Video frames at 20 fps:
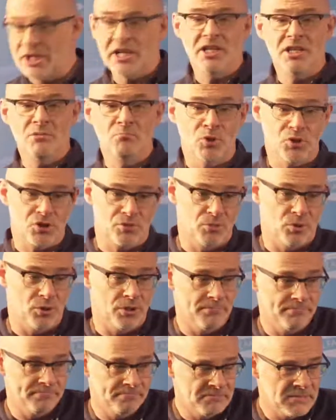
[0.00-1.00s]
eating much more,
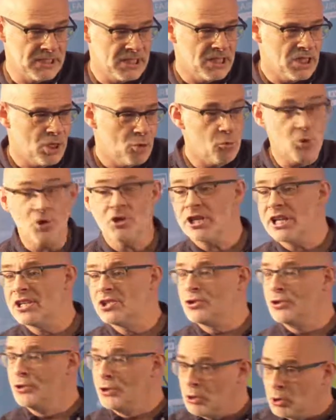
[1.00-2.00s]
which, as
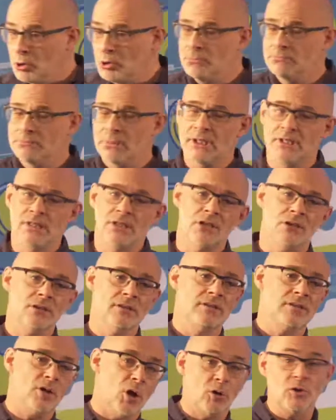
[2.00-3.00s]
you know, has
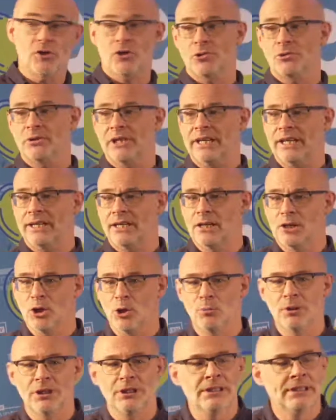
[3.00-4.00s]
caused also a
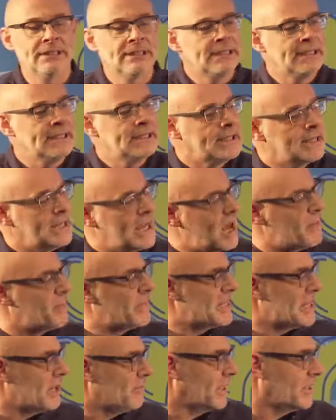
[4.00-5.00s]
global
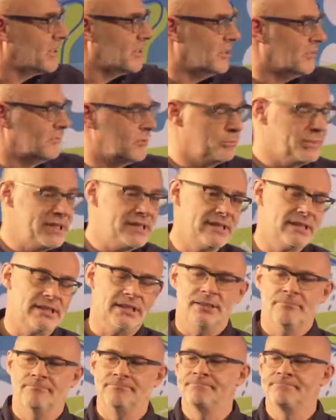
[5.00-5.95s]
epidemic of obesity.